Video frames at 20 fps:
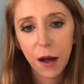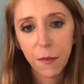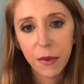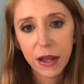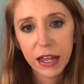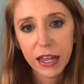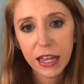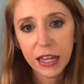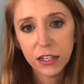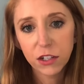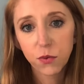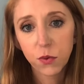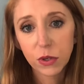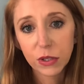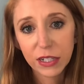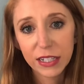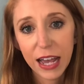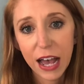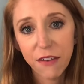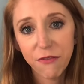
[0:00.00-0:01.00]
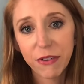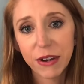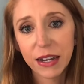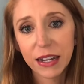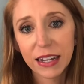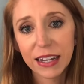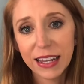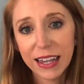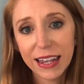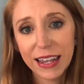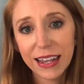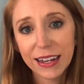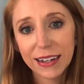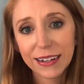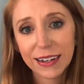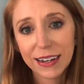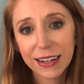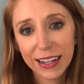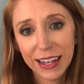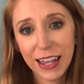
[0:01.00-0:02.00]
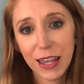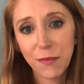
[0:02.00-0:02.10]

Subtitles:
it will definitely keep